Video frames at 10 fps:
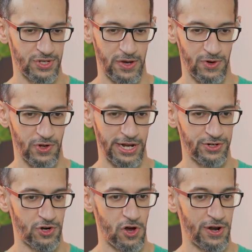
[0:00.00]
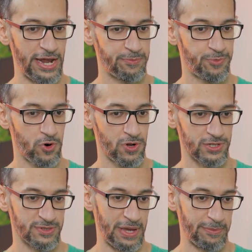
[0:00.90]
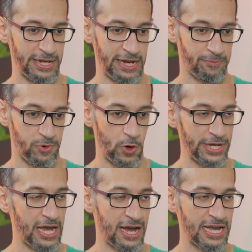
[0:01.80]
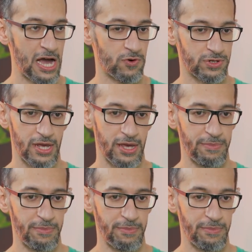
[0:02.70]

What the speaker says: So I would look at your online portals, maybe an employee account.